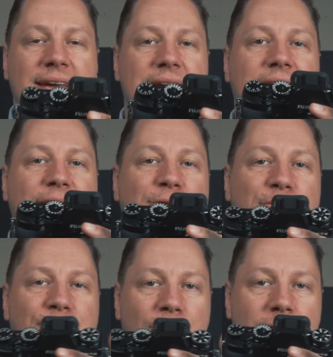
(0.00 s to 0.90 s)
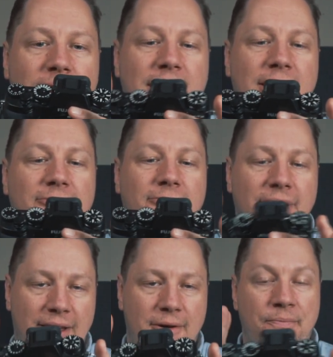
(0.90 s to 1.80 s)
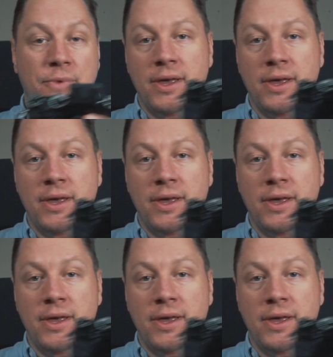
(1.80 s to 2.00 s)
and that can do 4K video.